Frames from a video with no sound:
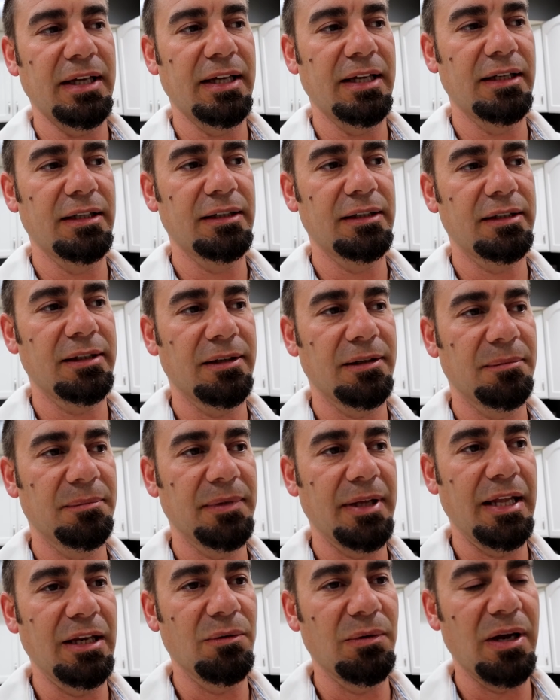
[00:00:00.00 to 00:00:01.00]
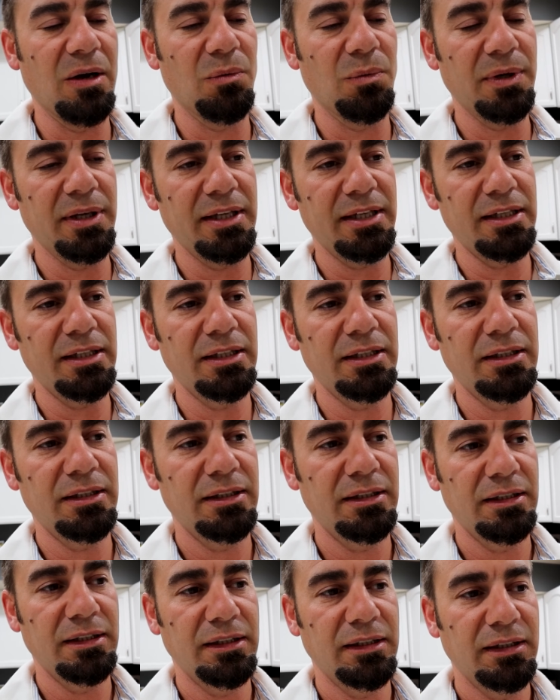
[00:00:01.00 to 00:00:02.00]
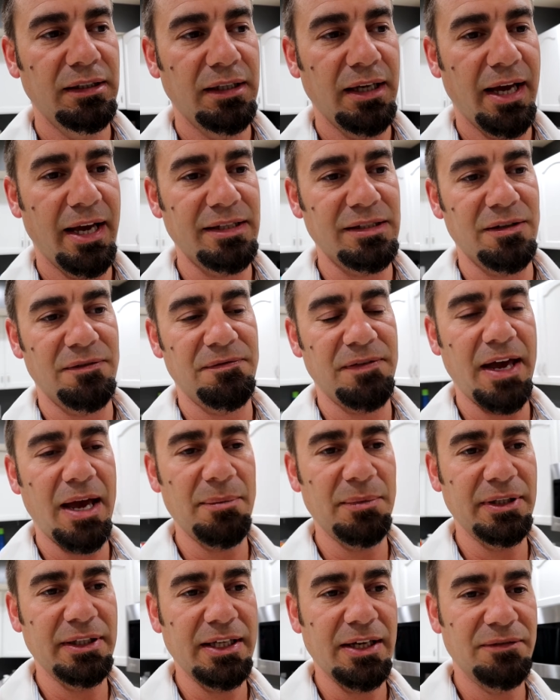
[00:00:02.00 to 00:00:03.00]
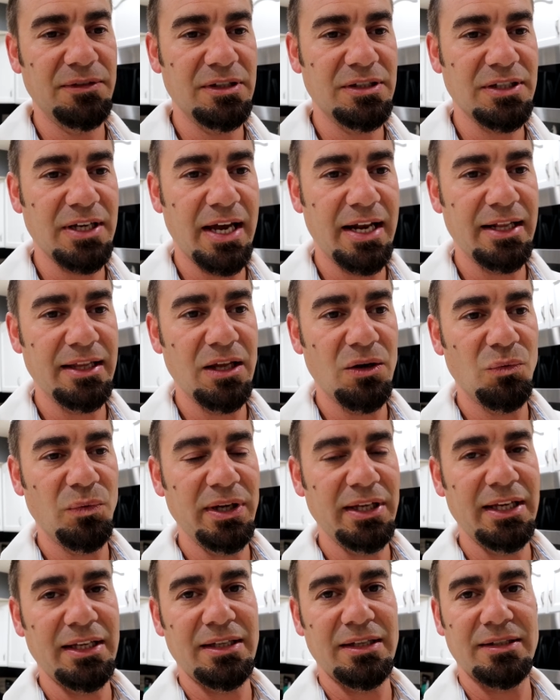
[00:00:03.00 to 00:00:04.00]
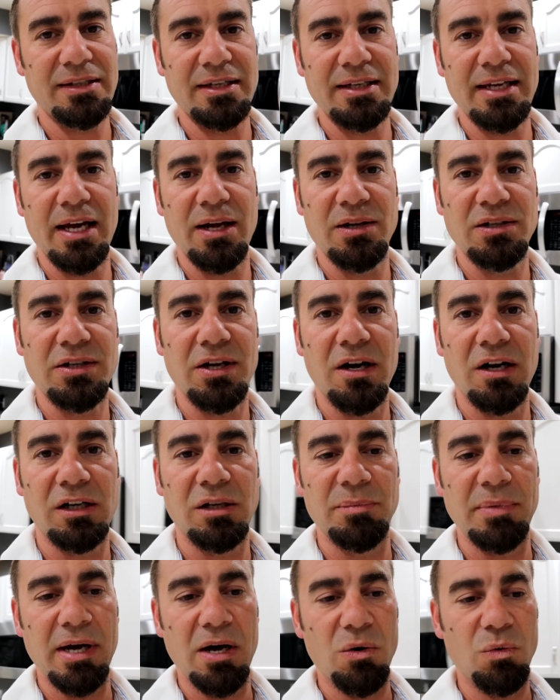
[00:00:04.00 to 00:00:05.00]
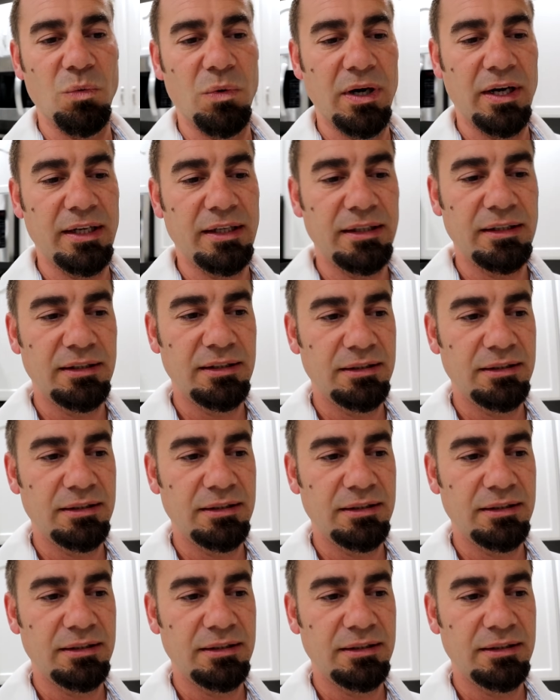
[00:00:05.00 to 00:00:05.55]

And um, anyway, we as a family have decided that we need to sit down and talk about what,